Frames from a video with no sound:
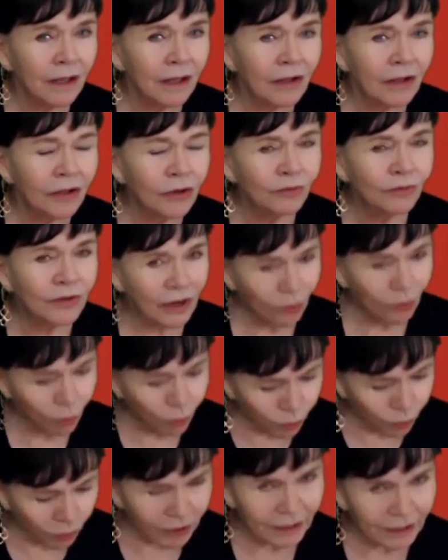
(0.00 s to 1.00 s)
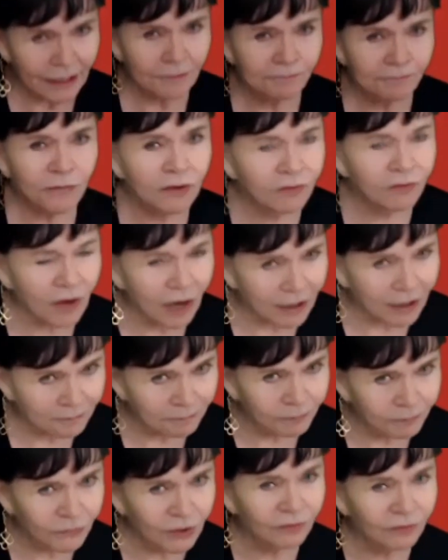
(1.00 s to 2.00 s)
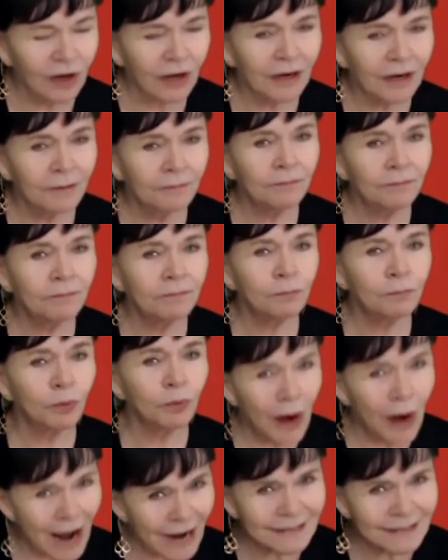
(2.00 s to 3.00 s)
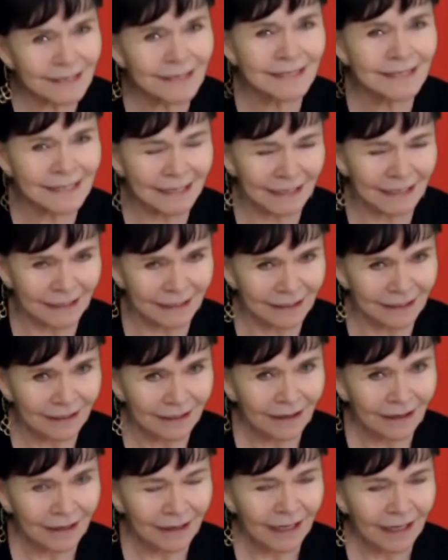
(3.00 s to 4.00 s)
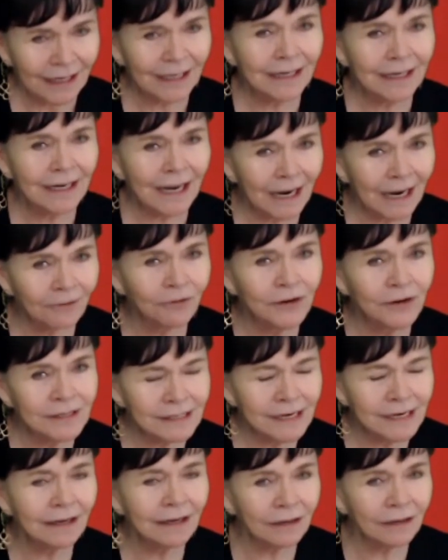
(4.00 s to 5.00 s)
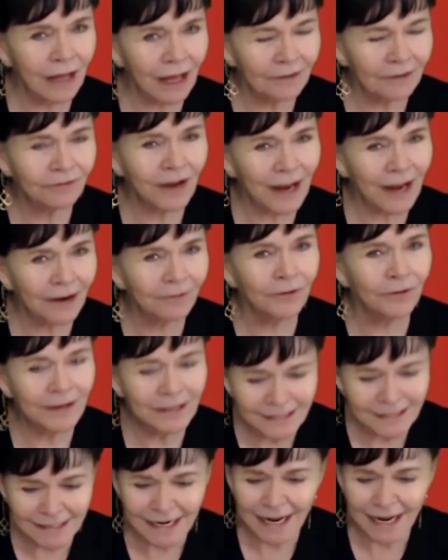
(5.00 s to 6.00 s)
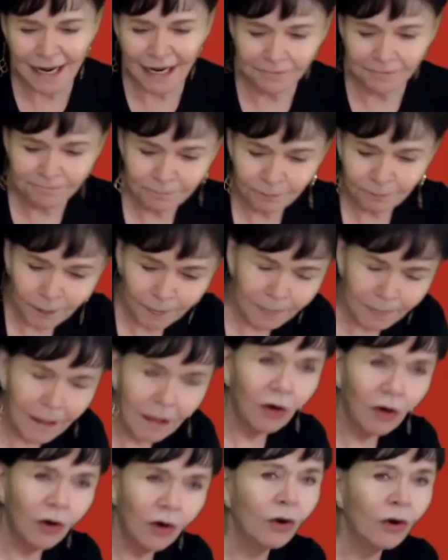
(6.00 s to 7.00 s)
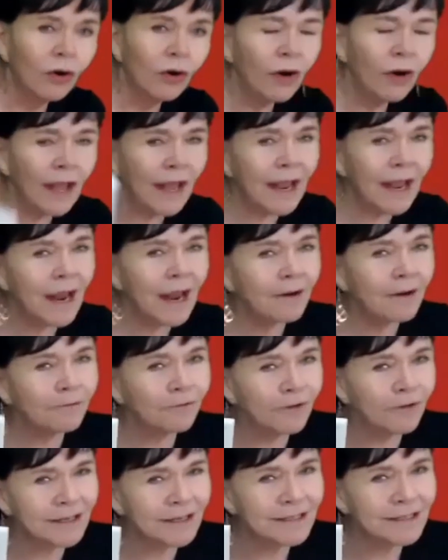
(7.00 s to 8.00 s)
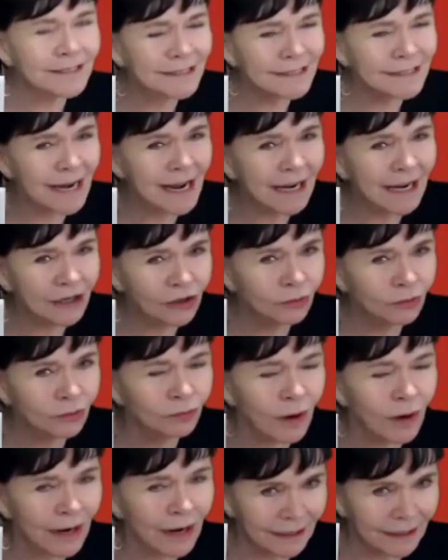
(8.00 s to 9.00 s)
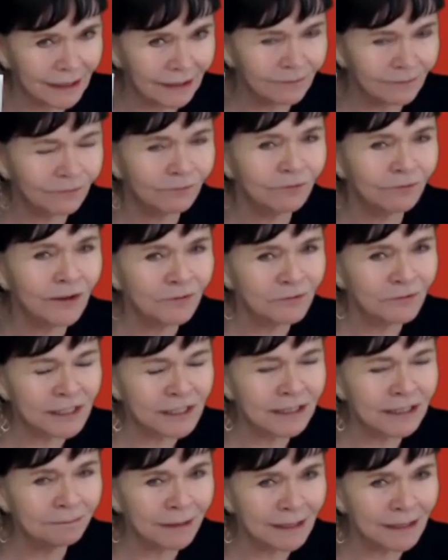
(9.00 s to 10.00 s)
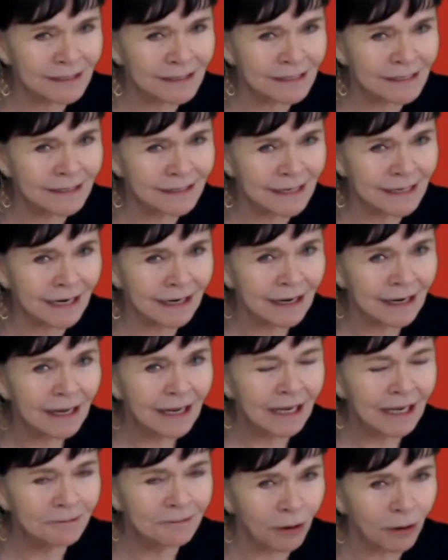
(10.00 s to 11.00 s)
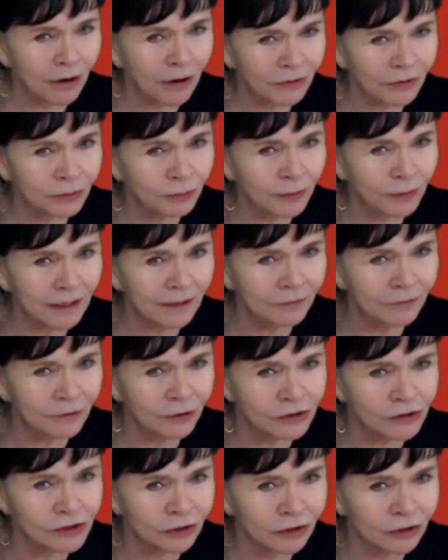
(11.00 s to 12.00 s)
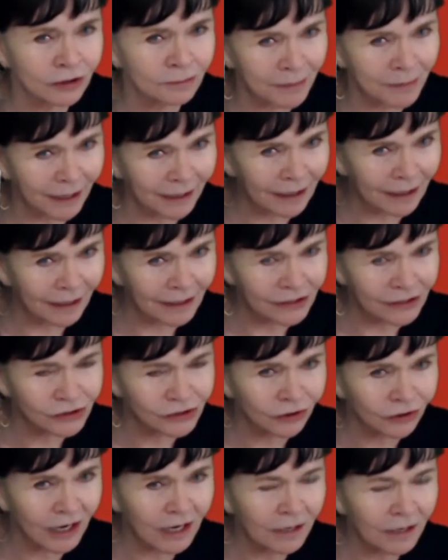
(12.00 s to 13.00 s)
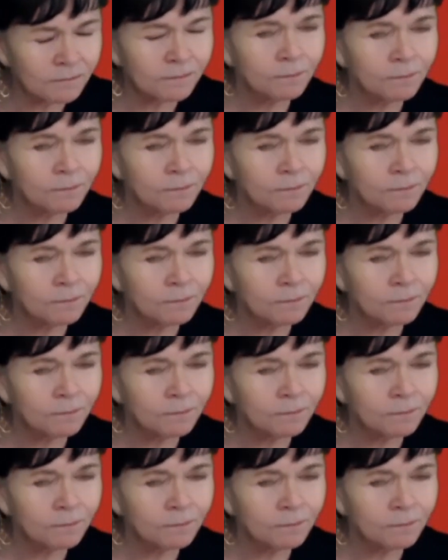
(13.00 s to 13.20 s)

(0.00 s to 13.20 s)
You've got to work it. You've got to you've got to practice it in everyday life, every day. Every day you write in 15 minutes a day in part 3 of your journal, My Guided Journey.